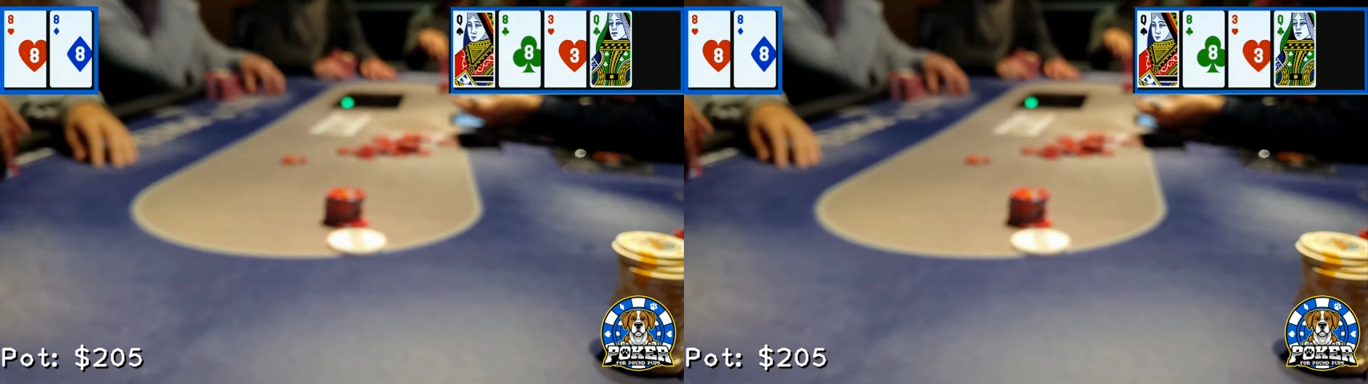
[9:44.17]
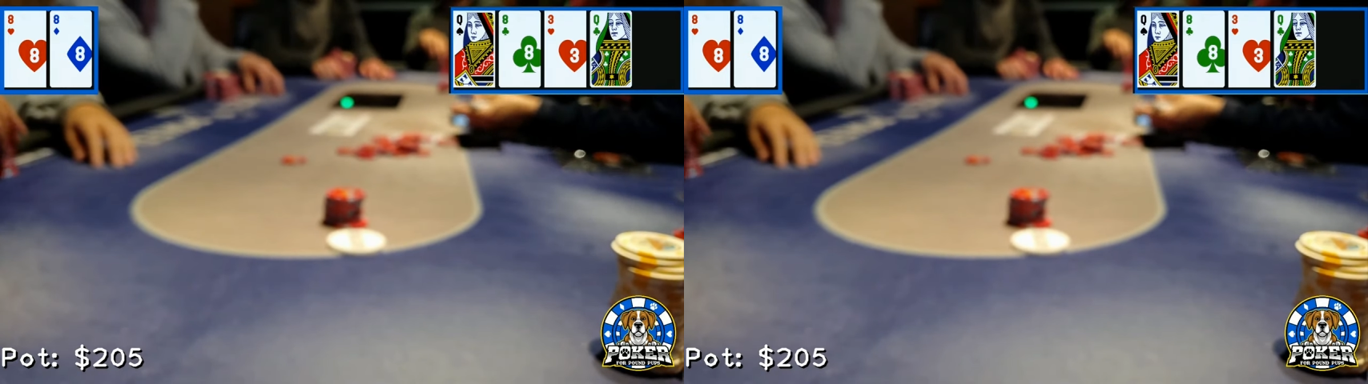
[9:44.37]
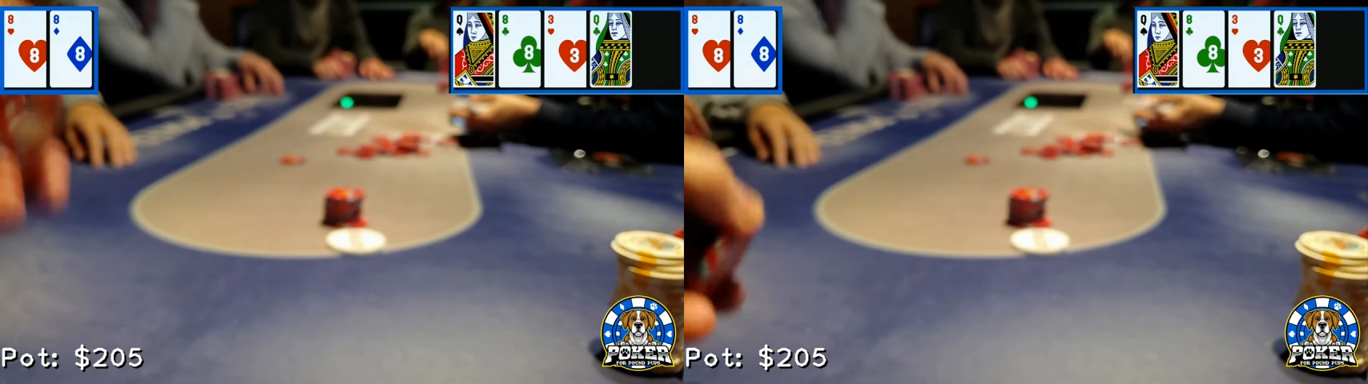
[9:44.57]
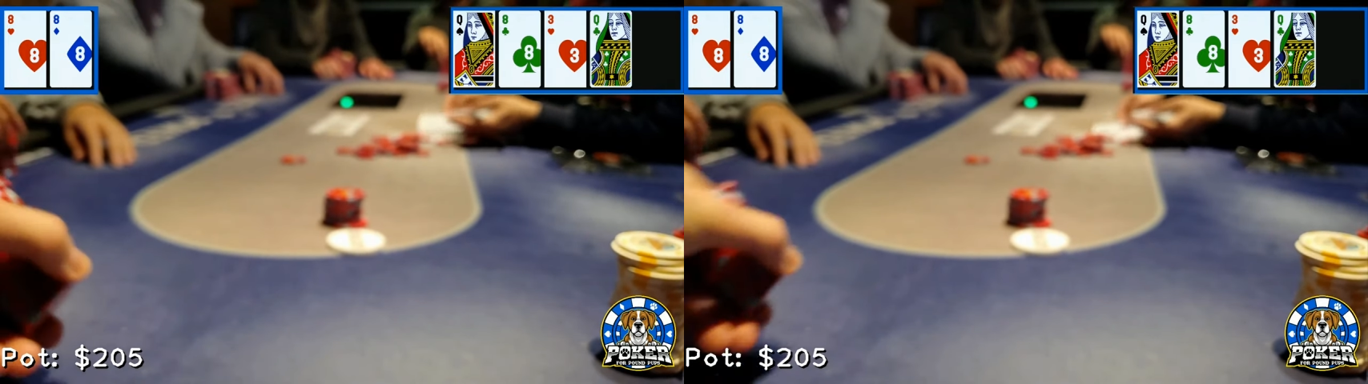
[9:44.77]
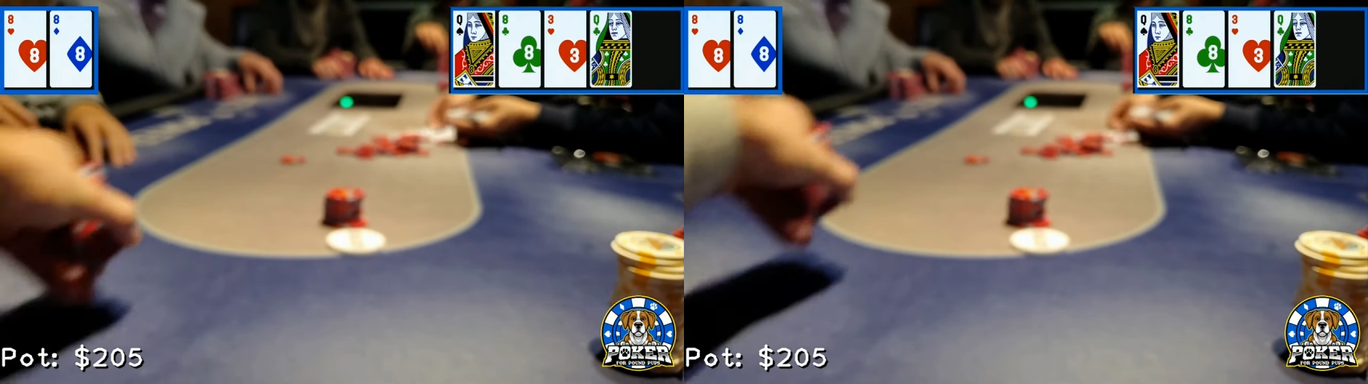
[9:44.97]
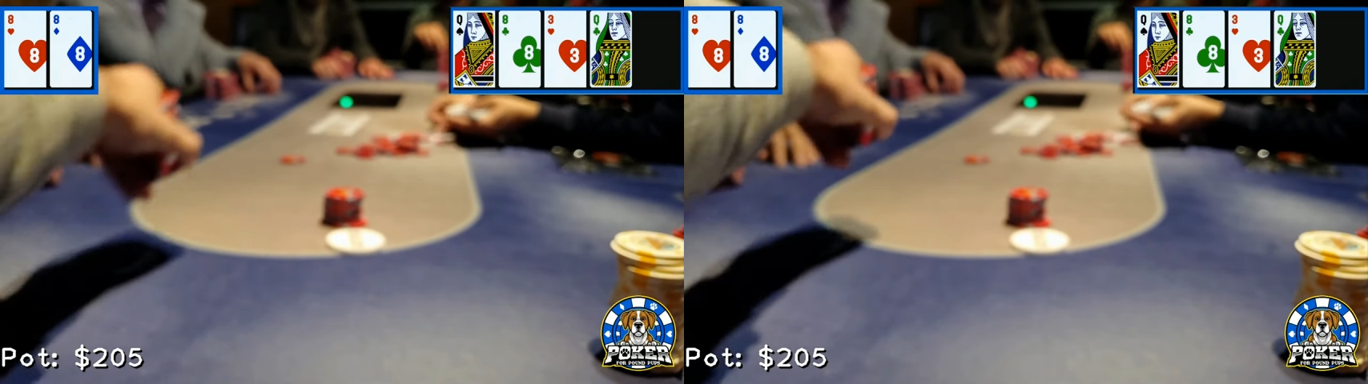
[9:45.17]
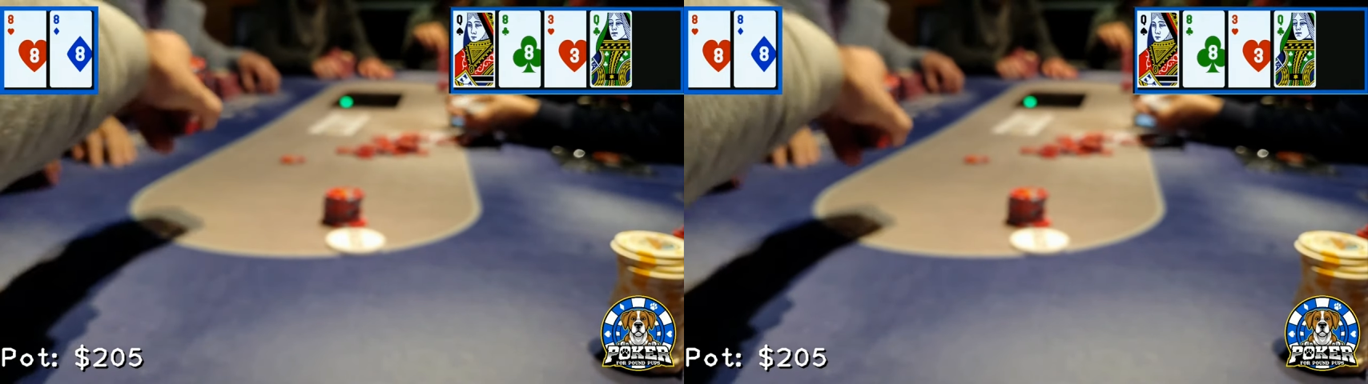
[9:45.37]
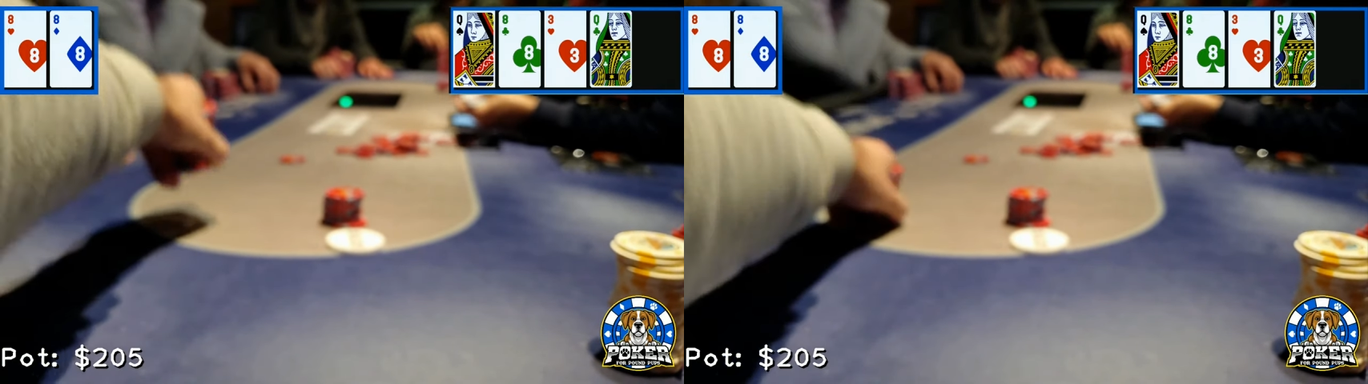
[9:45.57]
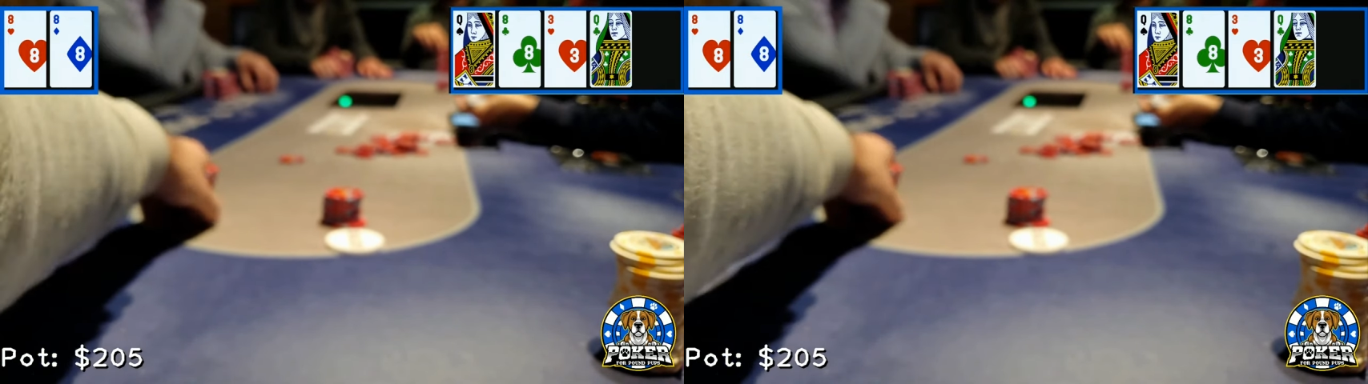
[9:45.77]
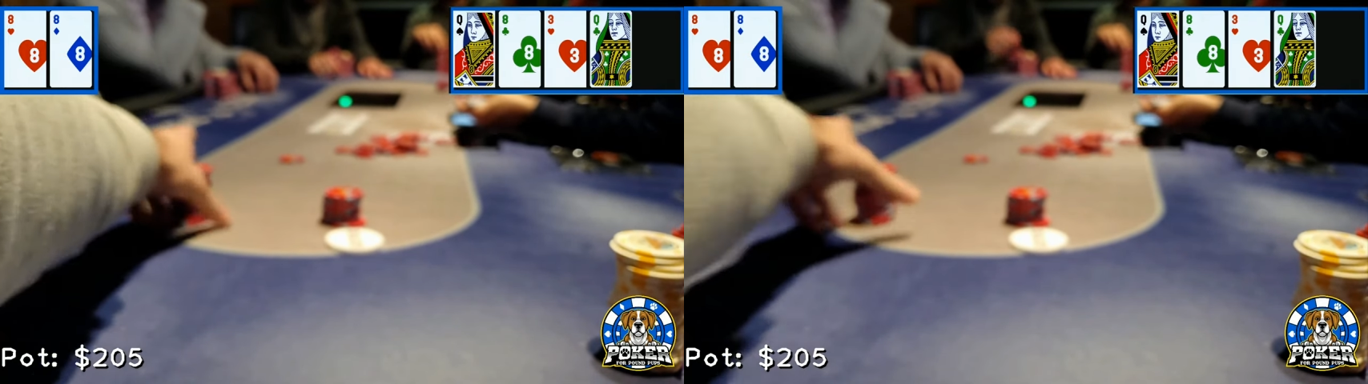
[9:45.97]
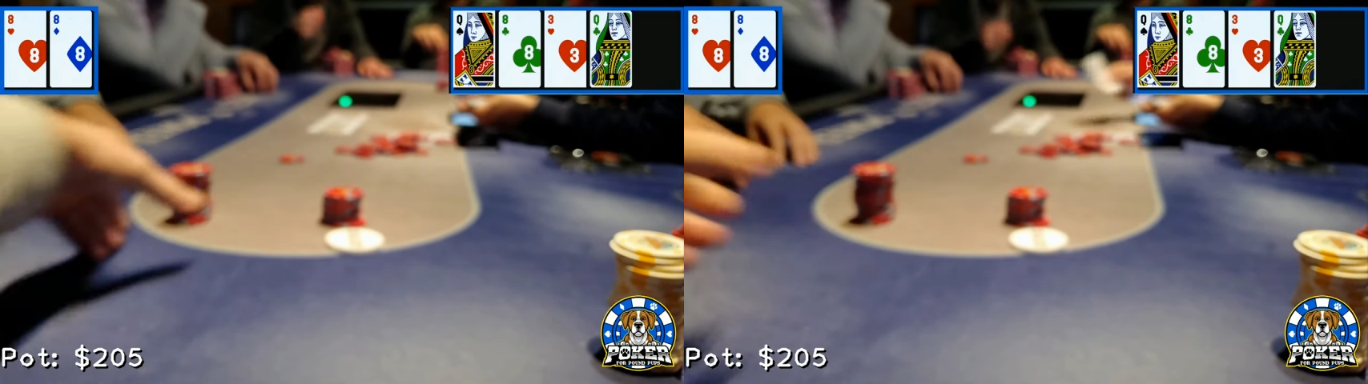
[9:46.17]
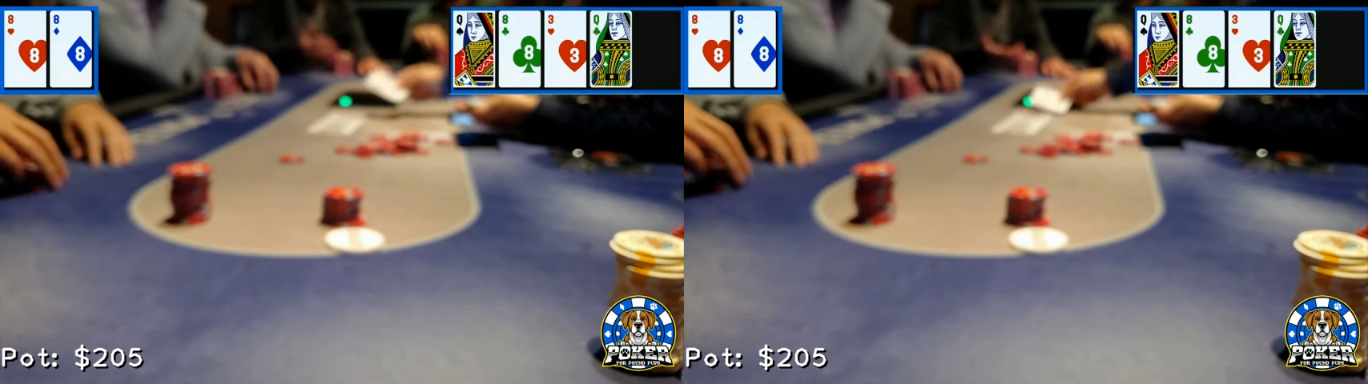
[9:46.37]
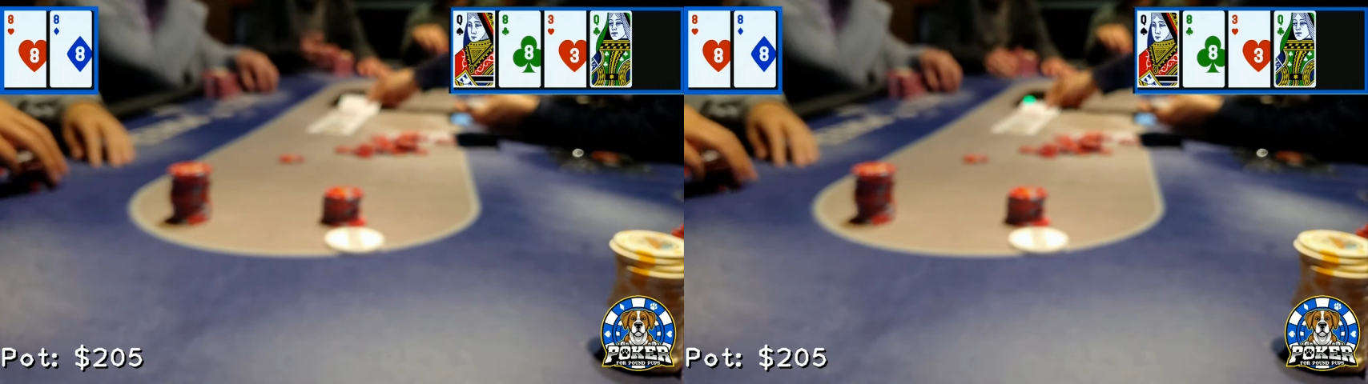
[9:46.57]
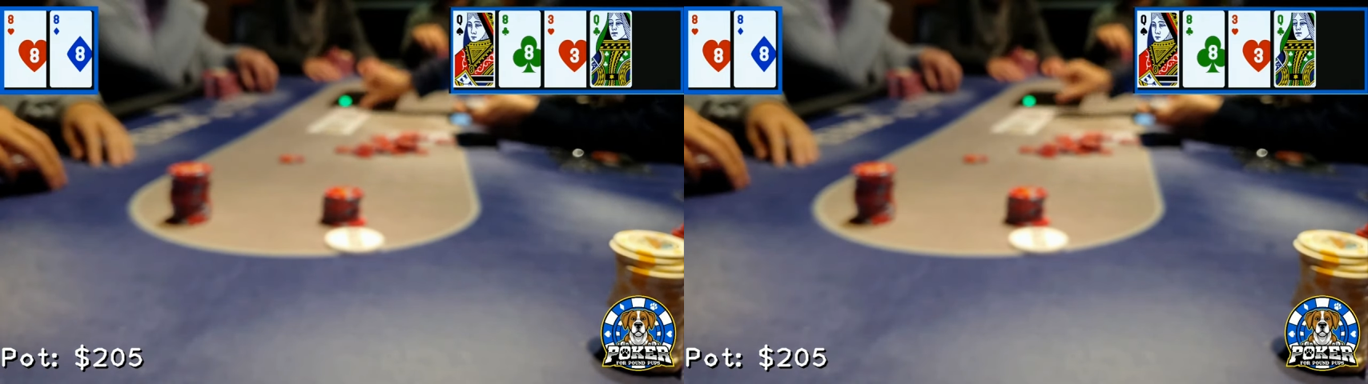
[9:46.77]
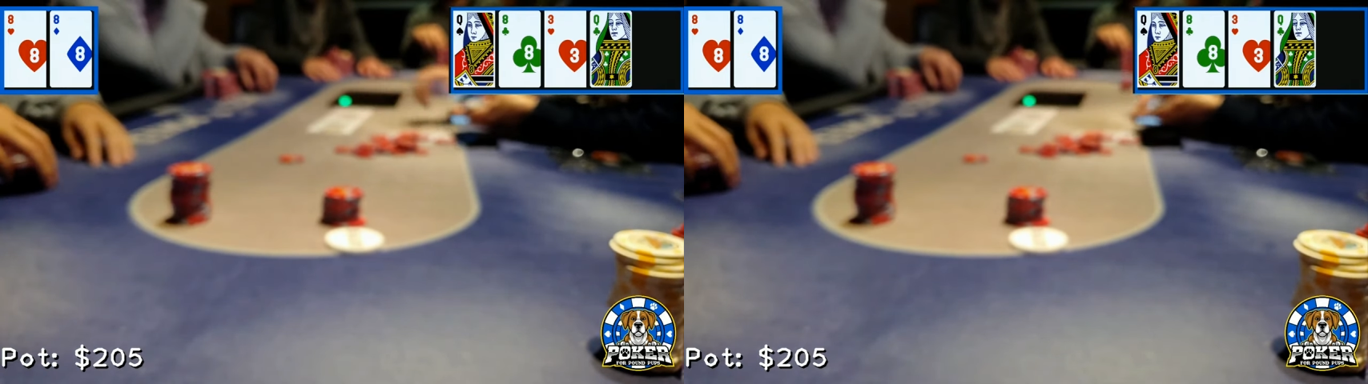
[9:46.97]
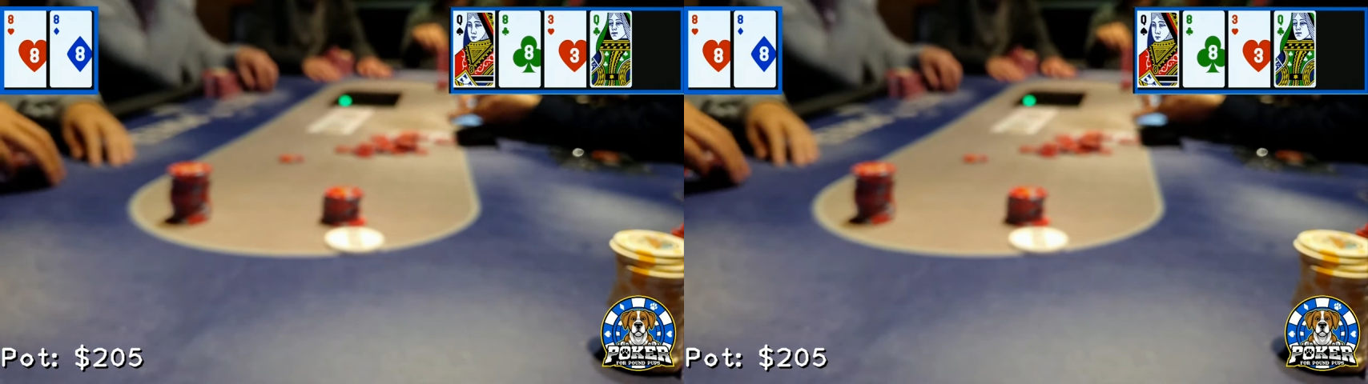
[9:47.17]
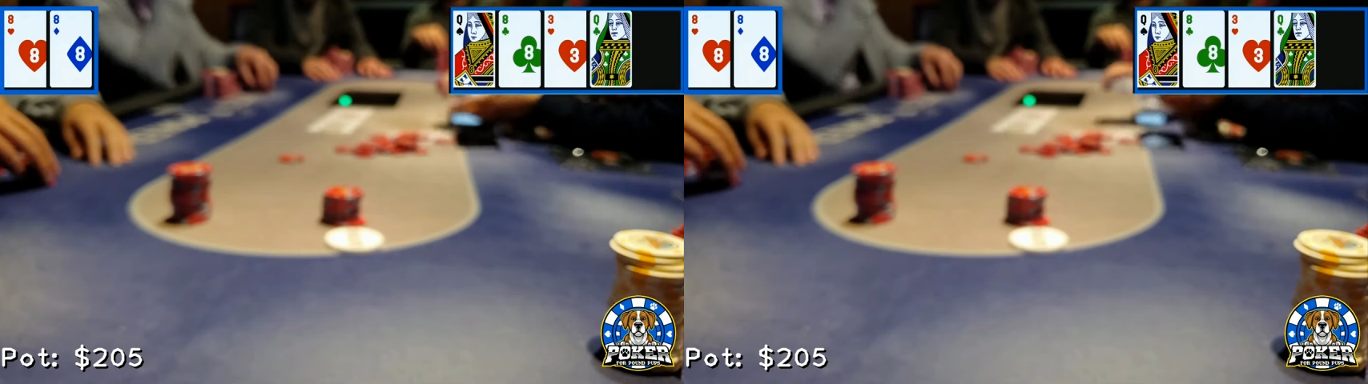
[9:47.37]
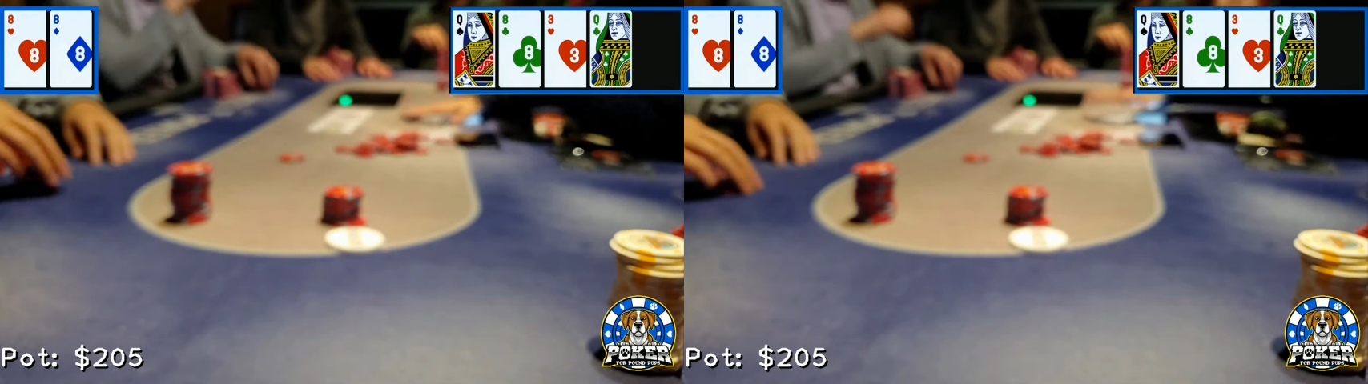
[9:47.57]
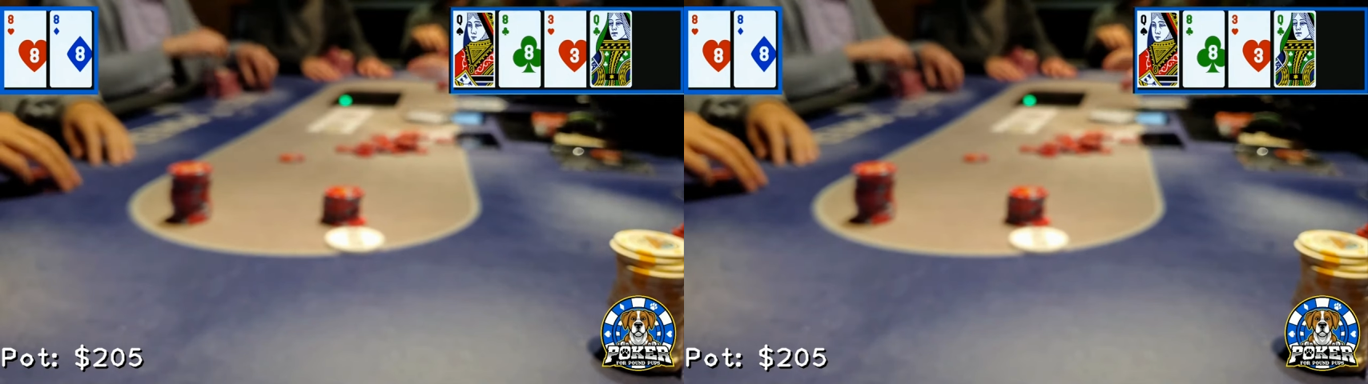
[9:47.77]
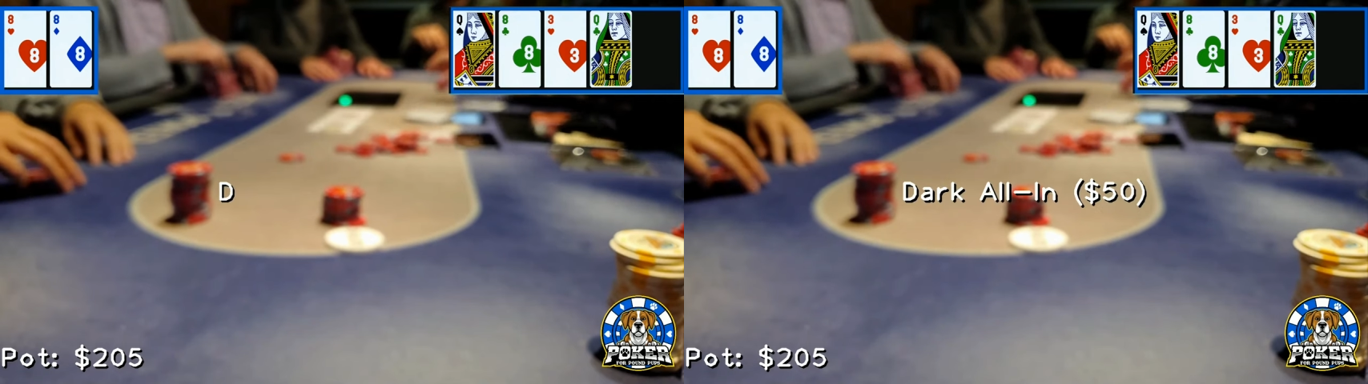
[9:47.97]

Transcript: No face is visible, so there are no lips to read.